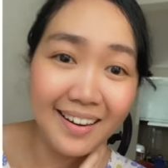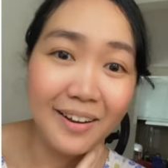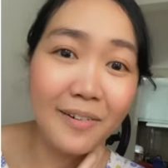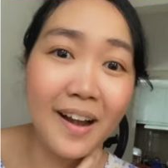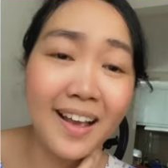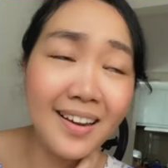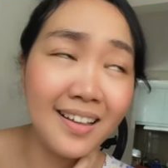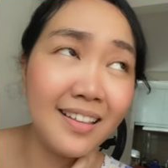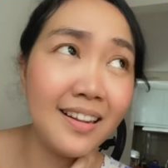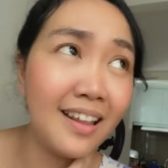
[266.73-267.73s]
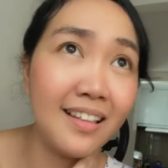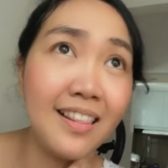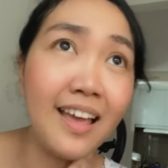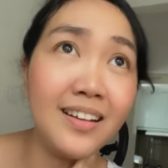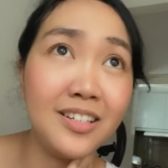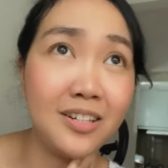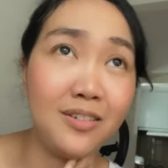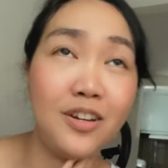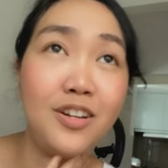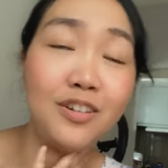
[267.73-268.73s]
right? And unlike
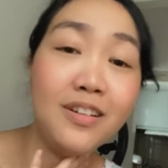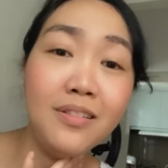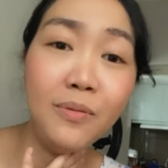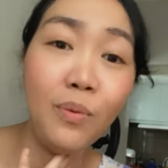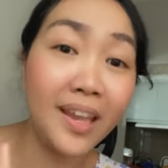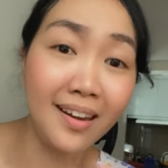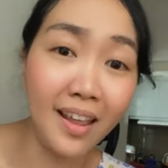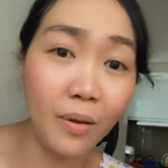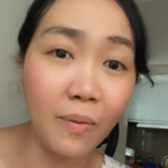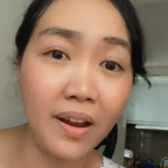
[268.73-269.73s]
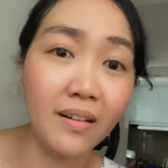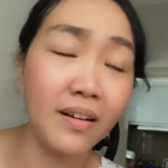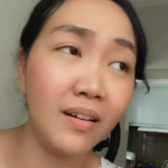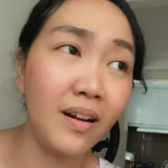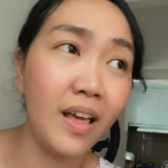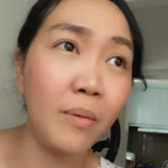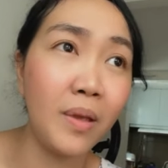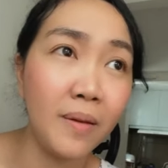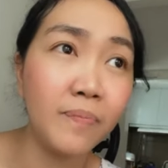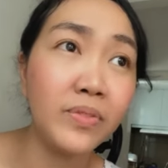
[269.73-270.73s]
traditional weaning, where, I
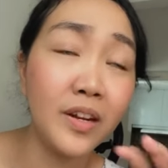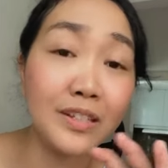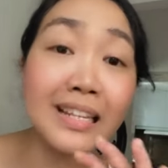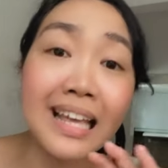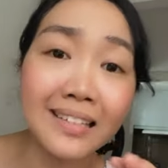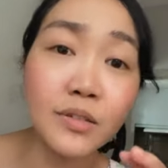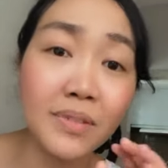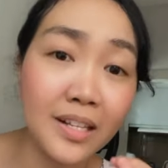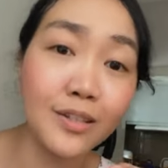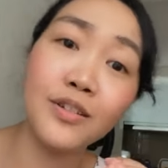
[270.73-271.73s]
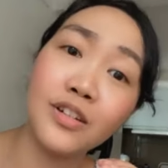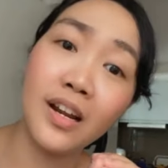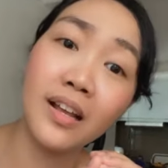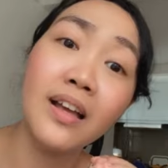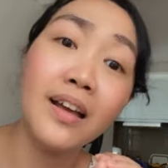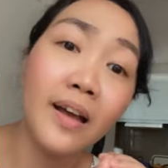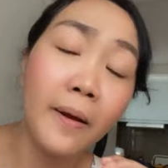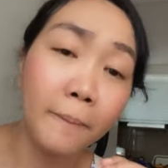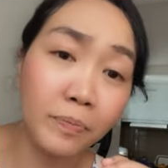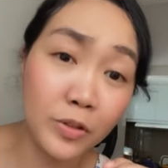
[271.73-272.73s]
mean, there's less researching
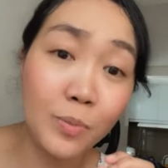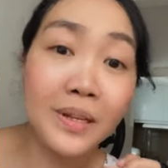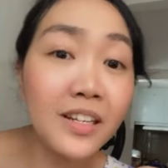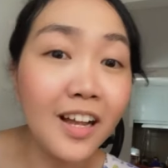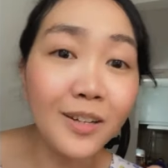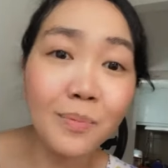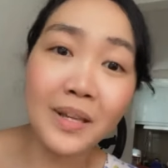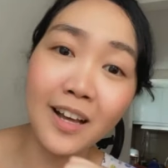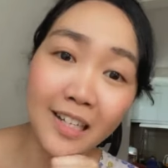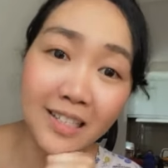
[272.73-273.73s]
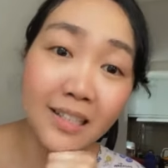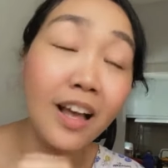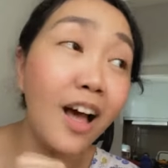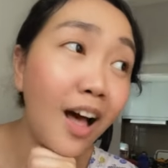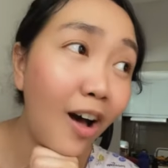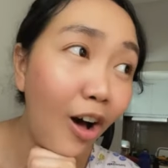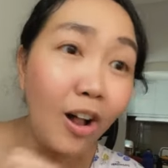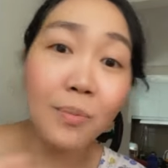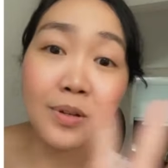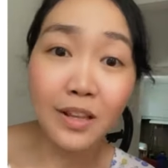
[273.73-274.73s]
to be done because
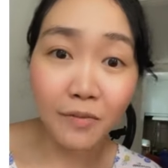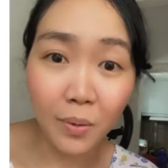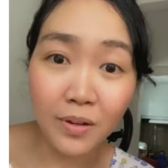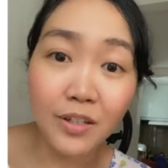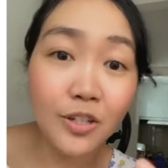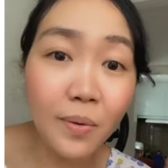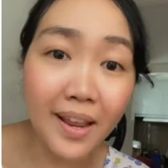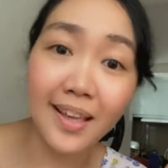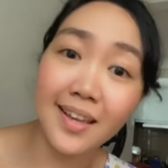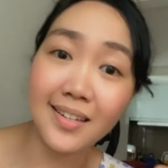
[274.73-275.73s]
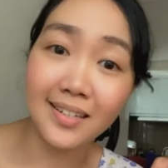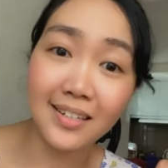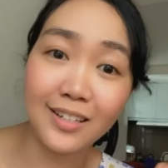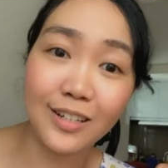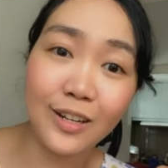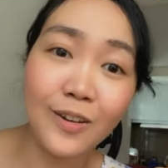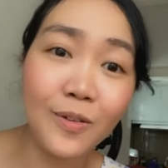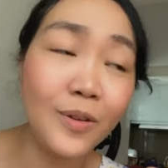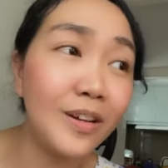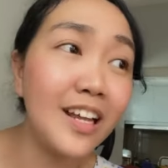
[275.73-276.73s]
almost everyone are doing it. You know,
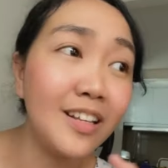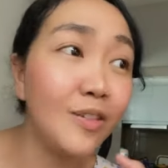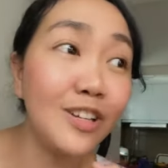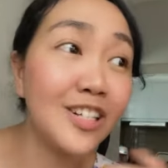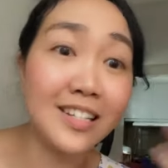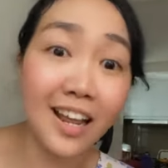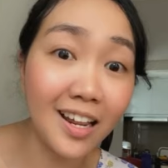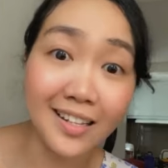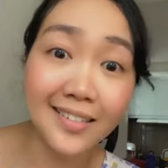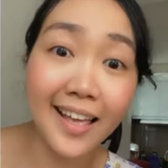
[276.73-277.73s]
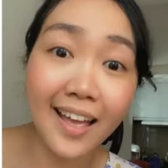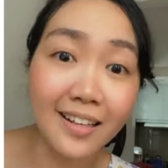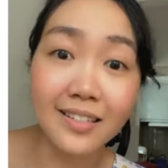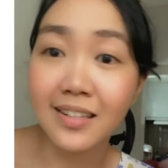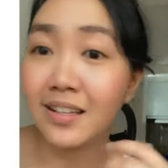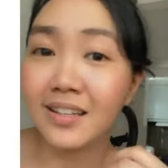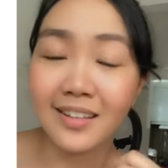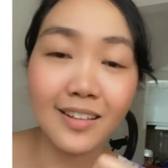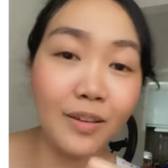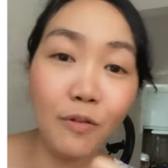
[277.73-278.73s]
you could just ask
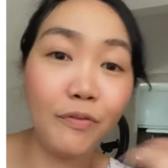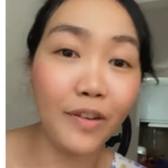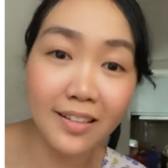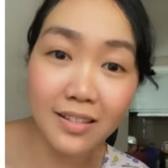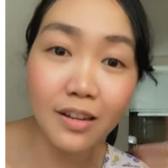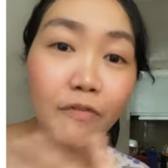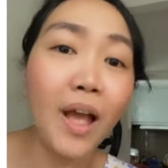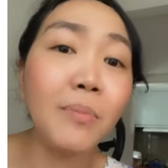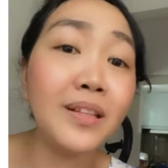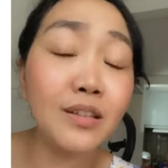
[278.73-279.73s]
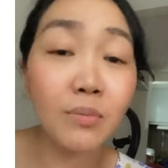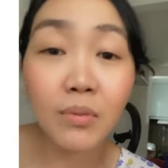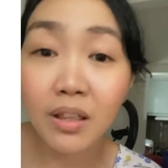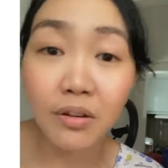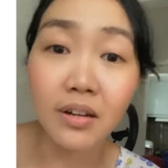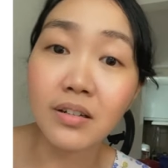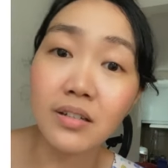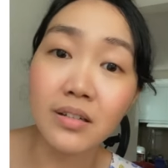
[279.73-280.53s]
your friends, your families, your mother,